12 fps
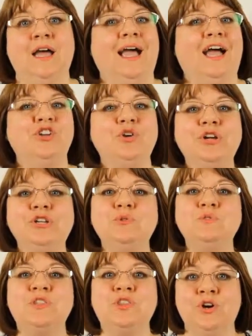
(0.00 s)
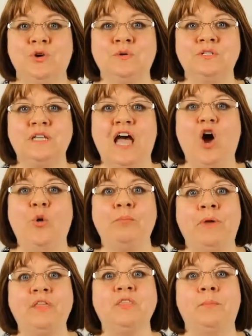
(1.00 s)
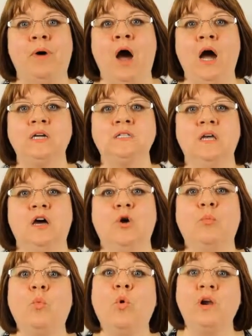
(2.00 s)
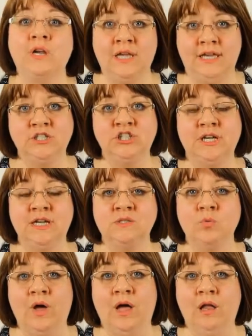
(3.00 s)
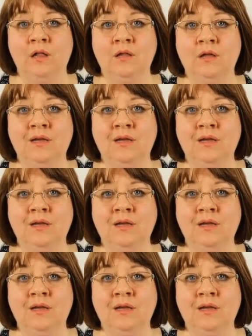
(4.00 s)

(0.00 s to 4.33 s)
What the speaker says: And you can use those to help make the box more engaging as well.